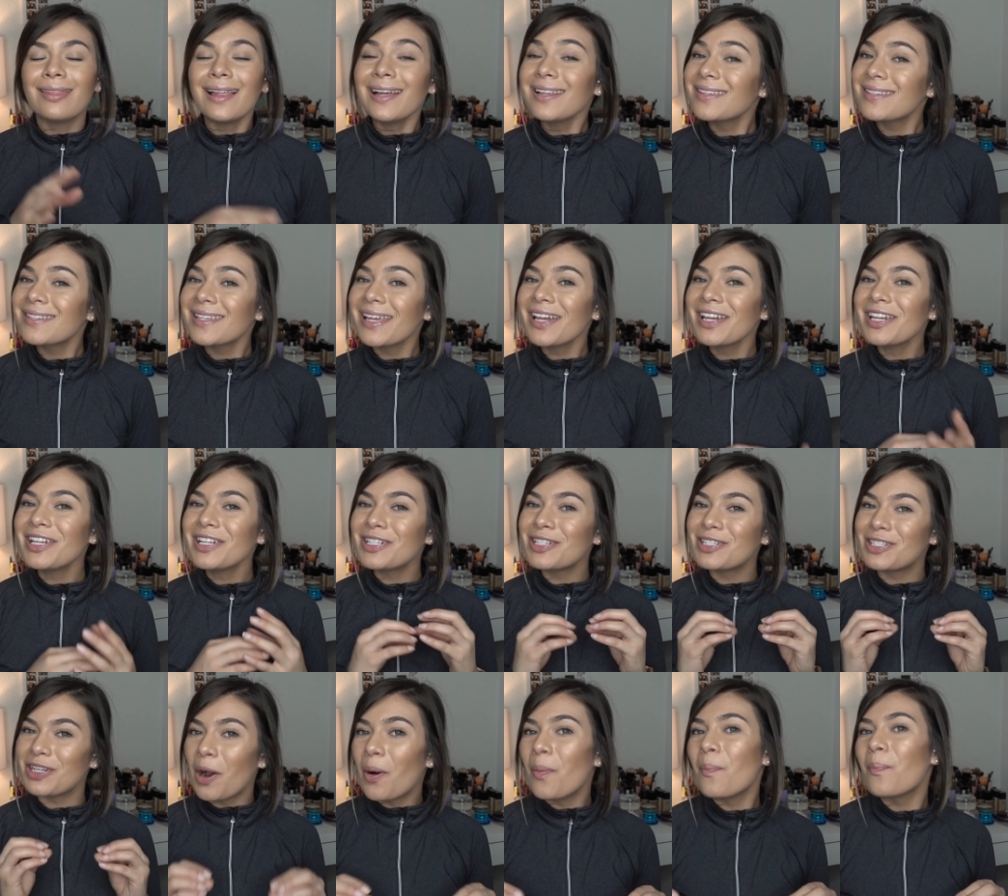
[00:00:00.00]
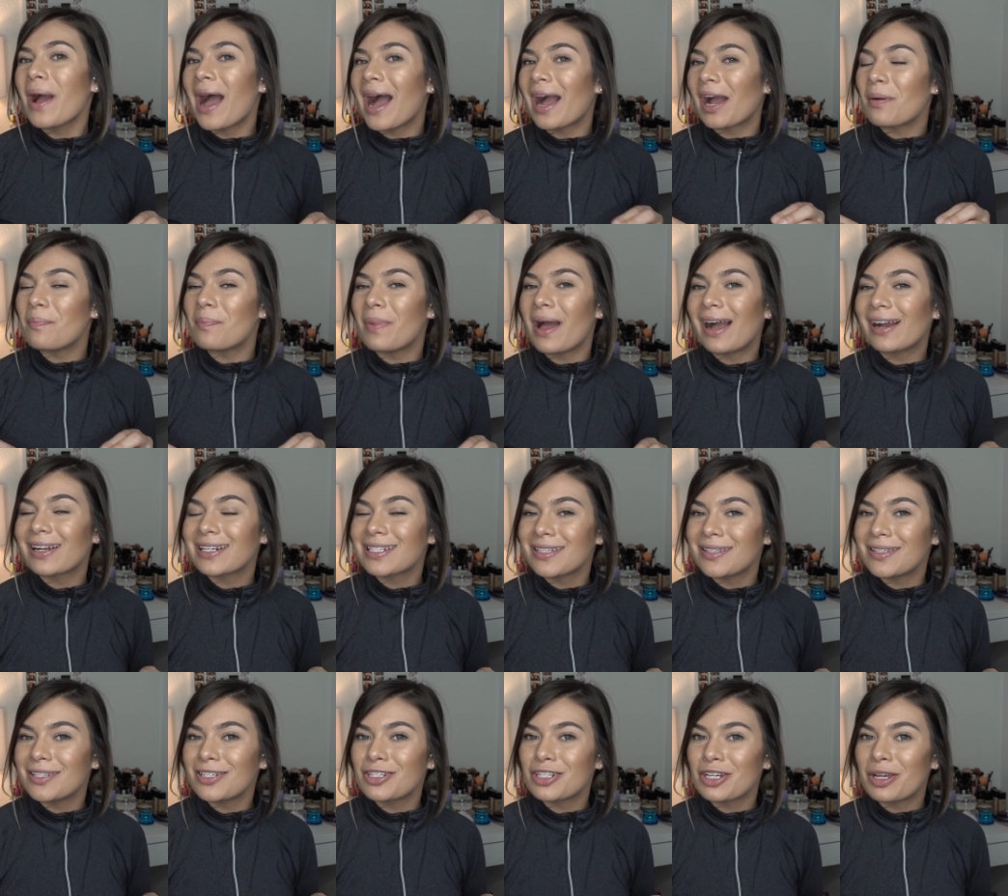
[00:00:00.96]
Let's say you don't pack a bag to
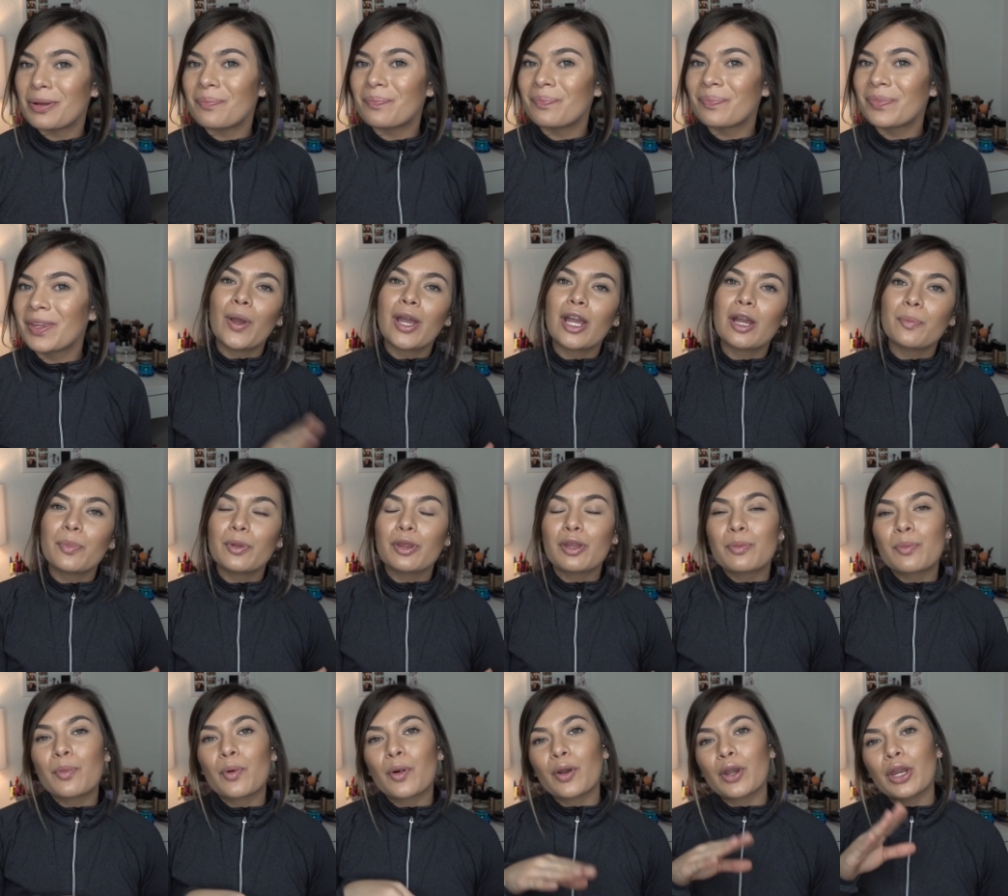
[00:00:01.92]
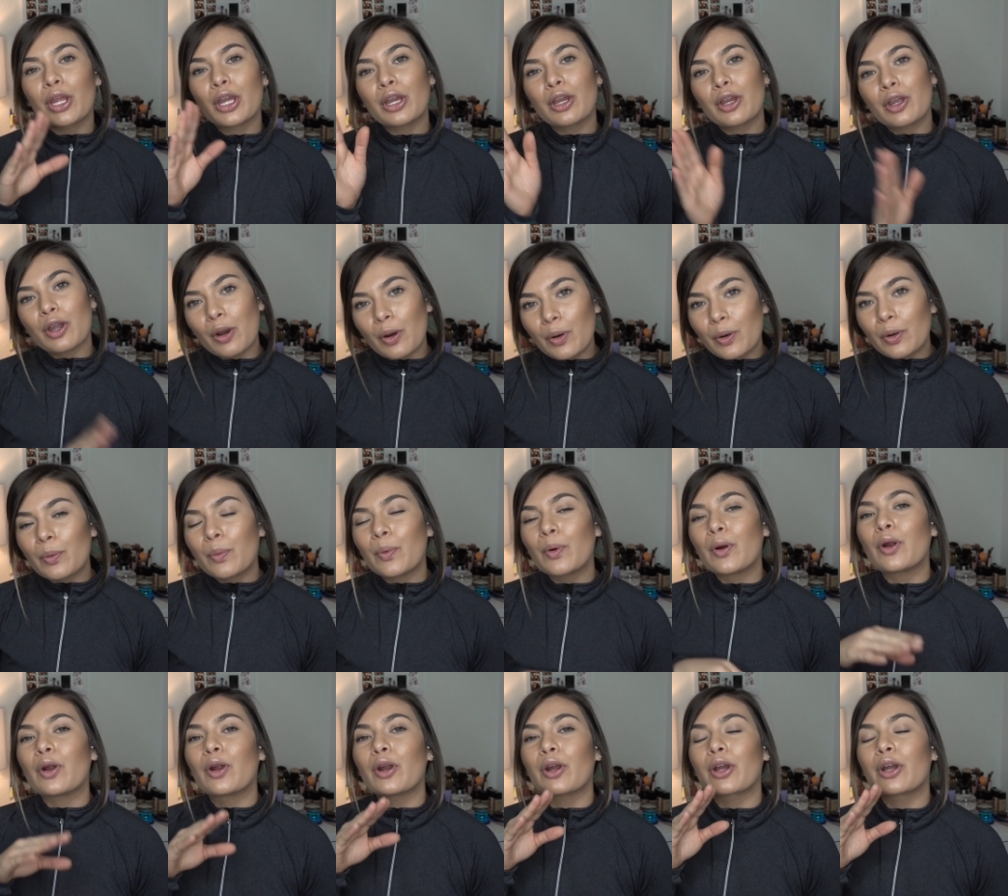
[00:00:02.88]
the gym. Wake up in the morning, go to
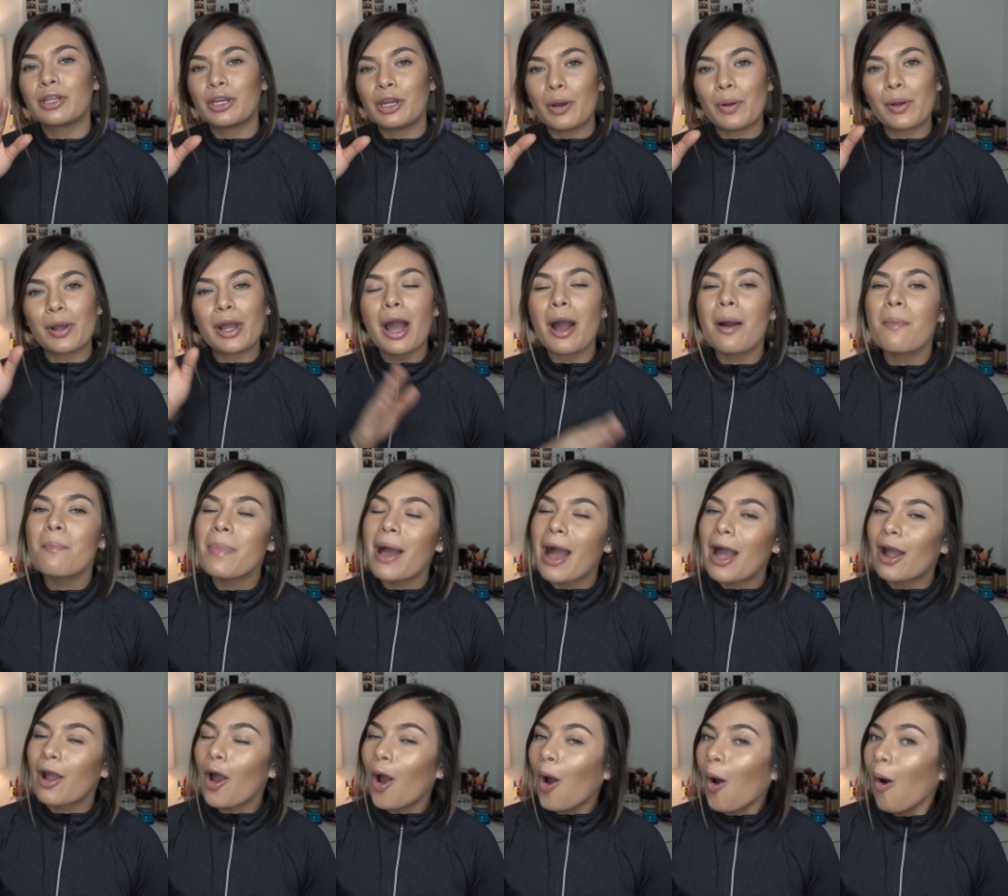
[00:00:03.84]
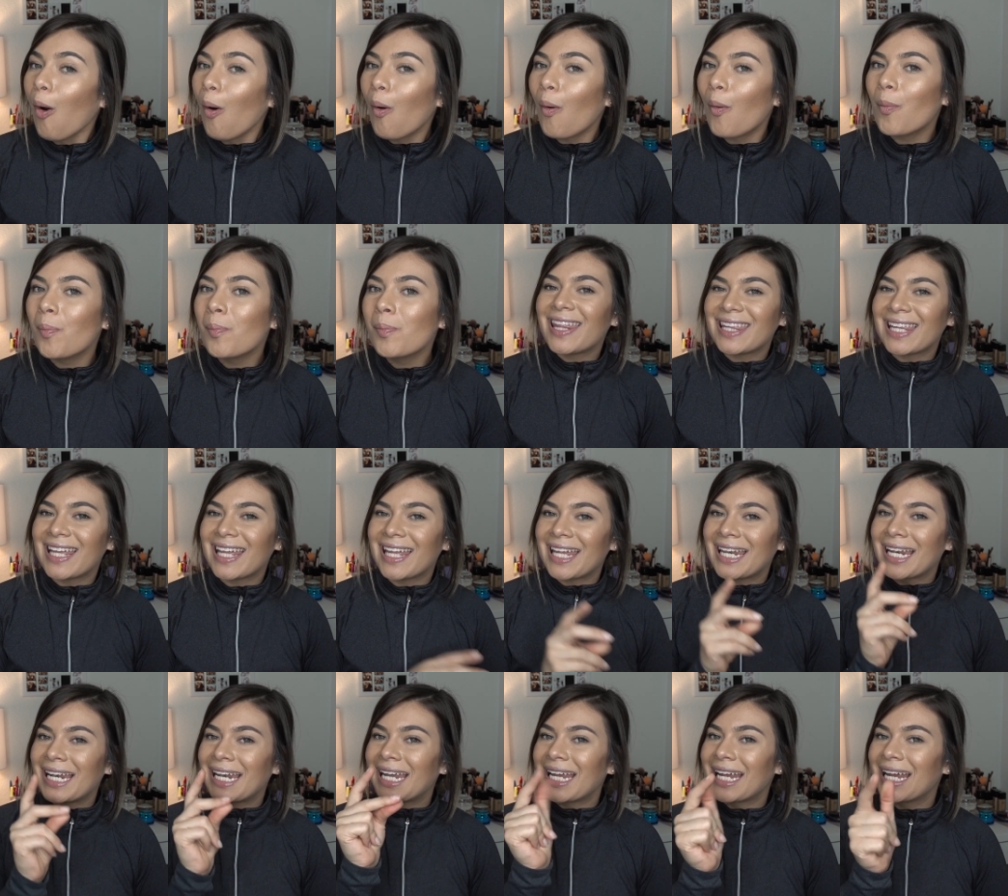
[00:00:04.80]
work, come back home, and
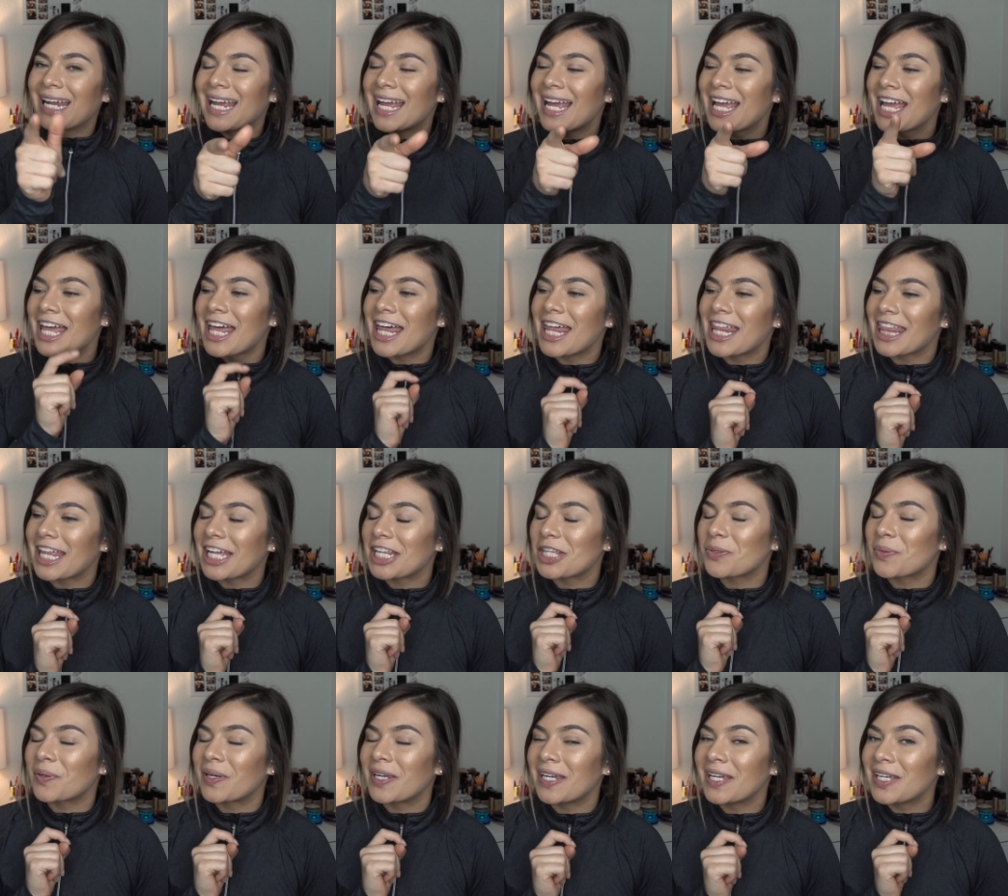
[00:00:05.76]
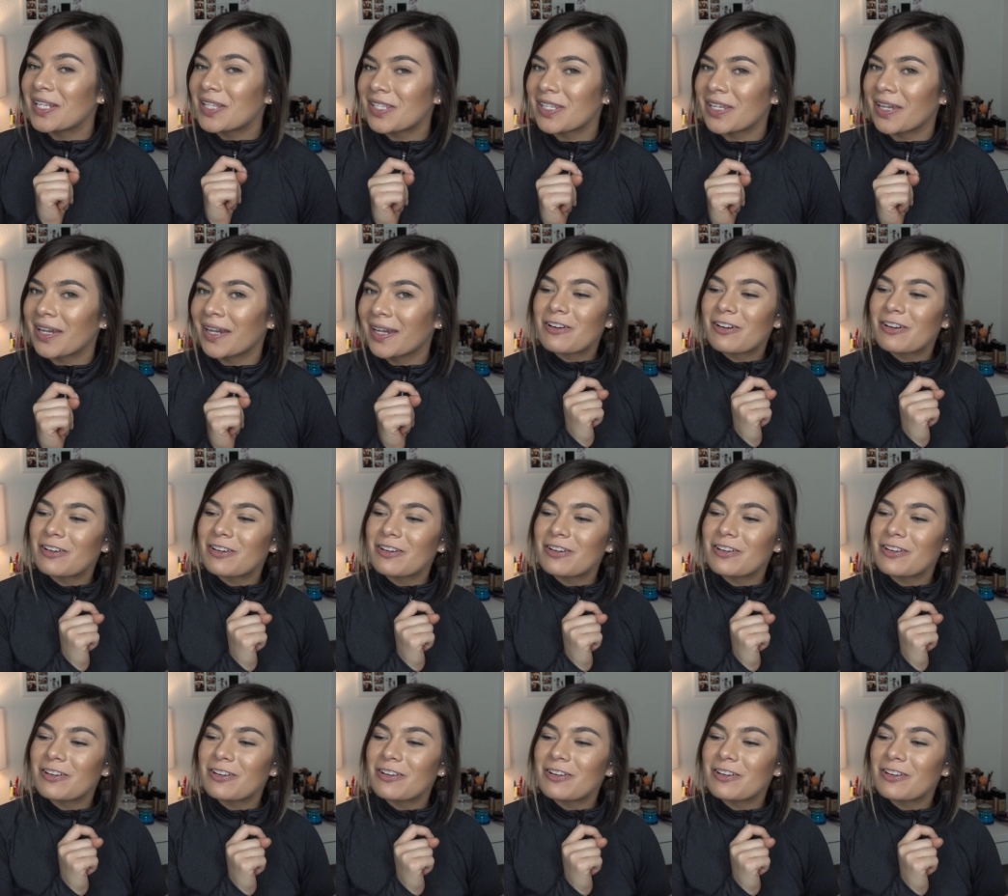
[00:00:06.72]
then that's when it hits you.